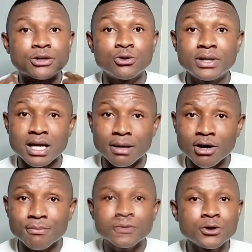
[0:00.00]
you don't care
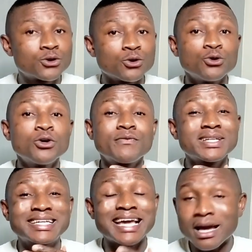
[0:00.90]
about me. So you don't
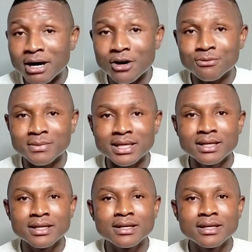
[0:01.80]
even care about me.